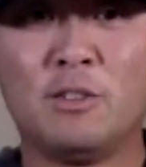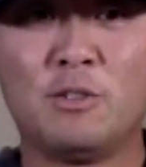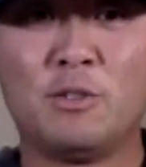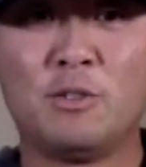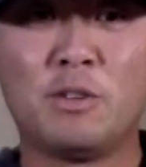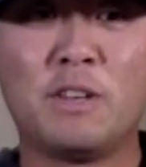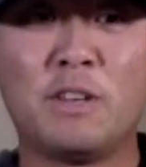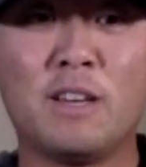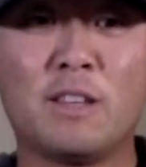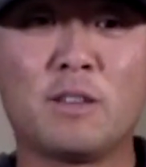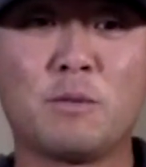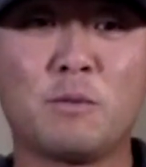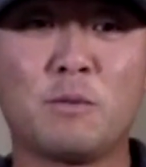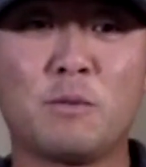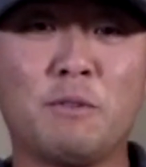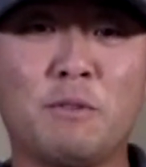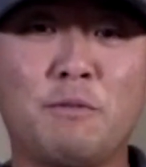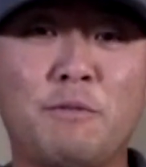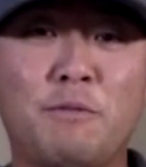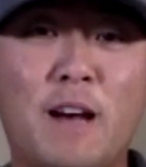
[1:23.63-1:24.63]
to get
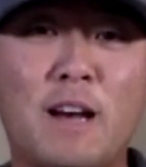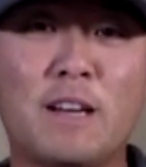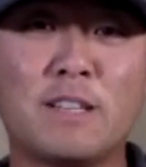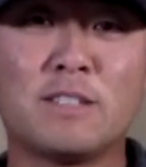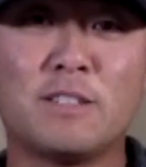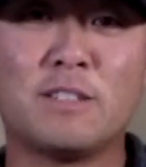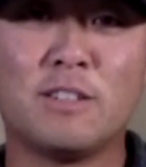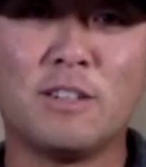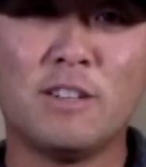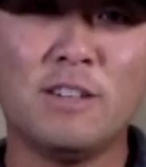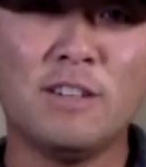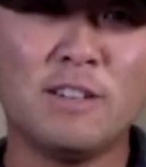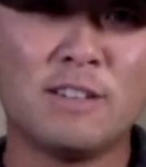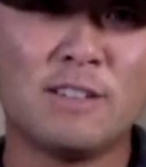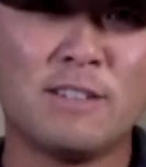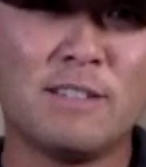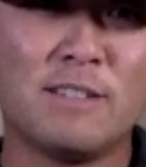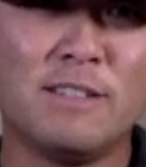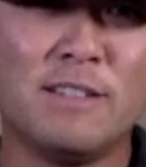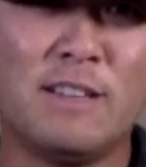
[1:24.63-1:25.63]
through it faster
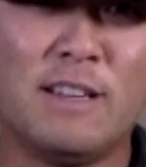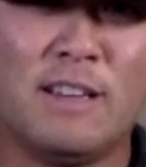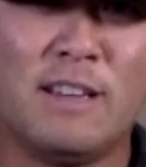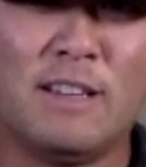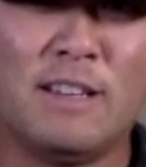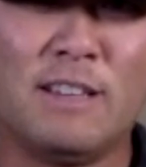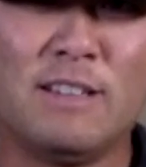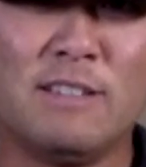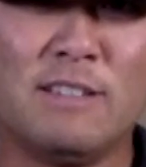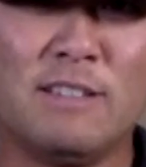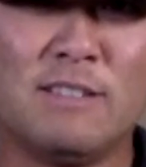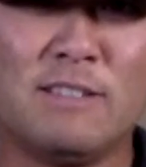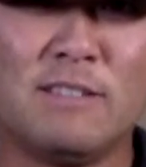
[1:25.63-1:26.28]
and,